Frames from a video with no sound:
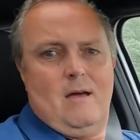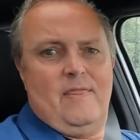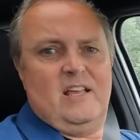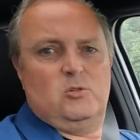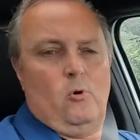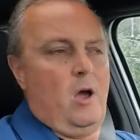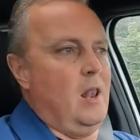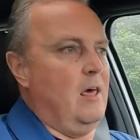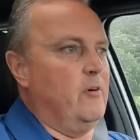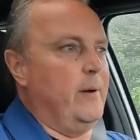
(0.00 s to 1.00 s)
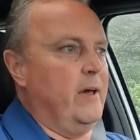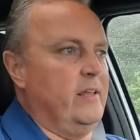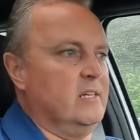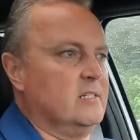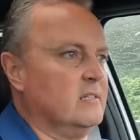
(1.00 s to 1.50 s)
and that's what I love about
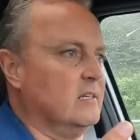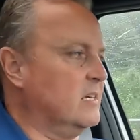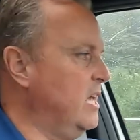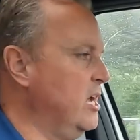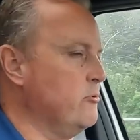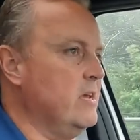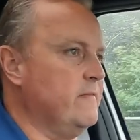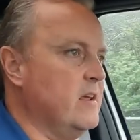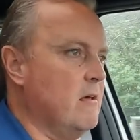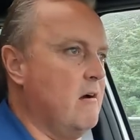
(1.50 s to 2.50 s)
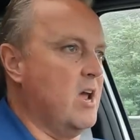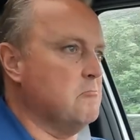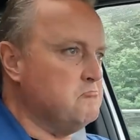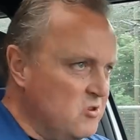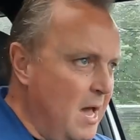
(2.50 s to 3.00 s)
this. The Kia
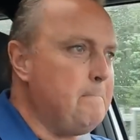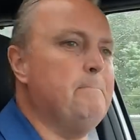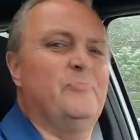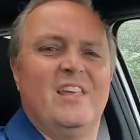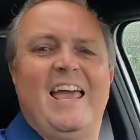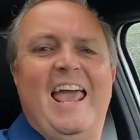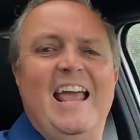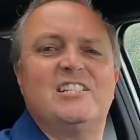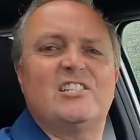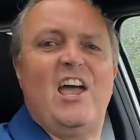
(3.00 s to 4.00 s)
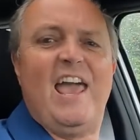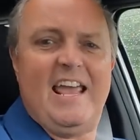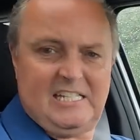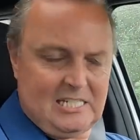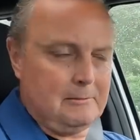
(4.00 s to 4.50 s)
EV9. Yep, it's a
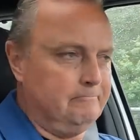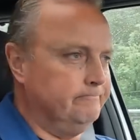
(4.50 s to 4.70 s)
hit.